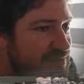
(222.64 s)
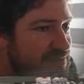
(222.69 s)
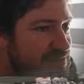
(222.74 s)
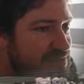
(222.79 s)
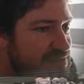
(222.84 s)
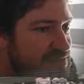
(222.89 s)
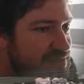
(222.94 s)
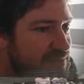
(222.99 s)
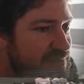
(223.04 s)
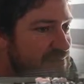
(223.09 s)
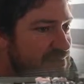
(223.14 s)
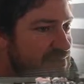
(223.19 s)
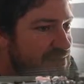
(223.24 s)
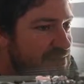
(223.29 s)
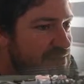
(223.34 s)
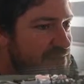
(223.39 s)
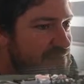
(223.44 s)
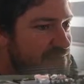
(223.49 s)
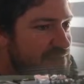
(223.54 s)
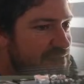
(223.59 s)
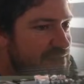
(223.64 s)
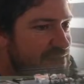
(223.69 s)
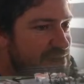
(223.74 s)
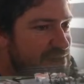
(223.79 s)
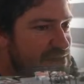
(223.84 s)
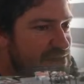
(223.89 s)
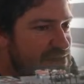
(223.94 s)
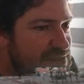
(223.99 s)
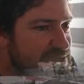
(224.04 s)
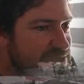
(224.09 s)
So I believe that
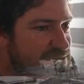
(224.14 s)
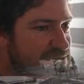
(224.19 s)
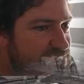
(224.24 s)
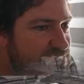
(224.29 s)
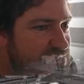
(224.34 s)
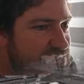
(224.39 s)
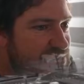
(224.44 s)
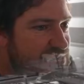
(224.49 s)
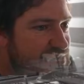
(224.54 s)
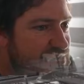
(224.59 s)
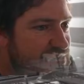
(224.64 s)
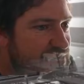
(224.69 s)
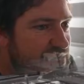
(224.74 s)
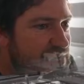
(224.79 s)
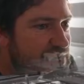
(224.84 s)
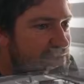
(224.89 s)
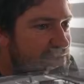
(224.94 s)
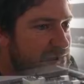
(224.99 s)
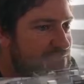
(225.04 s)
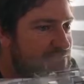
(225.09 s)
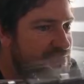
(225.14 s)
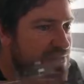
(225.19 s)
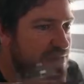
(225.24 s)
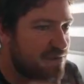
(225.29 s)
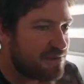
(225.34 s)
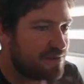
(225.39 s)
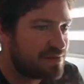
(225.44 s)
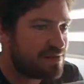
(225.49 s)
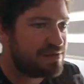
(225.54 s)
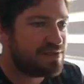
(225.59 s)
is, I don't even know
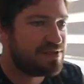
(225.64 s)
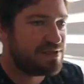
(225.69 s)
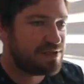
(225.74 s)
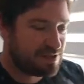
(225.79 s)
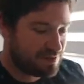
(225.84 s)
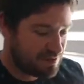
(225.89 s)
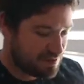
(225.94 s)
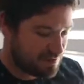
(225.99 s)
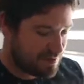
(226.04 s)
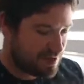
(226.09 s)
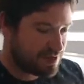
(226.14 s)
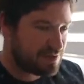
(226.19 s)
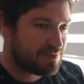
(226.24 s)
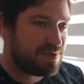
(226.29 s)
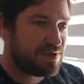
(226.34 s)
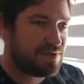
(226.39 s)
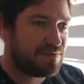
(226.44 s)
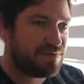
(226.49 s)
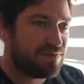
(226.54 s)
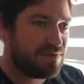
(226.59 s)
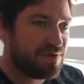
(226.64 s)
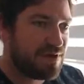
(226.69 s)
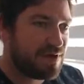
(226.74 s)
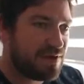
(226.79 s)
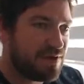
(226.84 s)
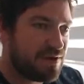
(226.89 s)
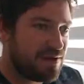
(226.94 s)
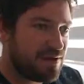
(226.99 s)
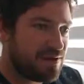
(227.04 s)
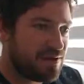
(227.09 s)
what this is. It might be a
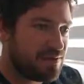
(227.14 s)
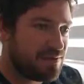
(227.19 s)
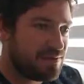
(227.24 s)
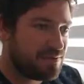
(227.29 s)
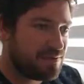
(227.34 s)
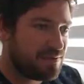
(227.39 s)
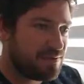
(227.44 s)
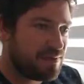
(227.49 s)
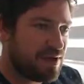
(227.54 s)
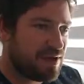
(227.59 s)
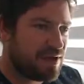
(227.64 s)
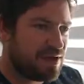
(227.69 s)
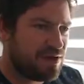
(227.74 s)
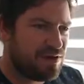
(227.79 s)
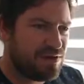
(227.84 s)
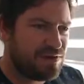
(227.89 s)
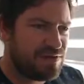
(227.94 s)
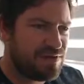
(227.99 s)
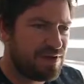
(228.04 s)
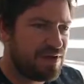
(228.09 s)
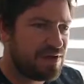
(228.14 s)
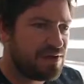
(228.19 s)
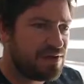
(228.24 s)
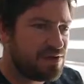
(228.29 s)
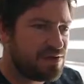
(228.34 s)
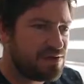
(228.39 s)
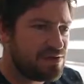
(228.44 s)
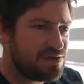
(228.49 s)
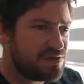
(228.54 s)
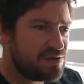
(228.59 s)
hotel, like
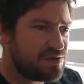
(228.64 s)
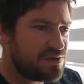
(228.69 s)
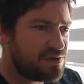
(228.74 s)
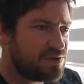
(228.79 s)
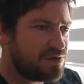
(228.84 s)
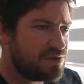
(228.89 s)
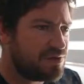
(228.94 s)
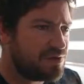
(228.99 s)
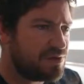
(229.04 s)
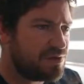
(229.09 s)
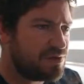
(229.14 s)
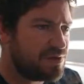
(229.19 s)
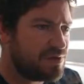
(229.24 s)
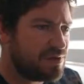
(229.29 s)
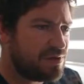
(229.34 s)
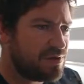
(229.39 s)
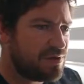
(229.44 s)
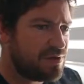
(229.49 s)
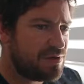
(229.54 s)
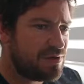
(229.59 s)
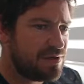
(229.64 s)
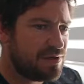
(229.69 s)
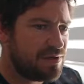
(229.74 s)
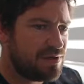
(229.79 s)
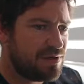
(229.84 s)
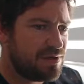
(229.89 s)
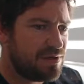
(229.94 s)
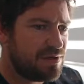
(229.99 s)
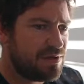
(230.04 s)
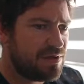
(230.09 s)
hotels or
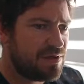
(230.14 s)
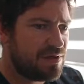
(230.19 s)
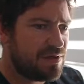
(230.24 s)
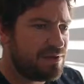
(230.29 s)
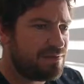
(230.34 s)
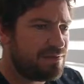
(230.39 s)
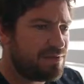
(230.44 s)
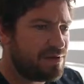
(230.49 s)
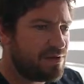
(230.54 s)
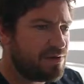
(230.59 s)
living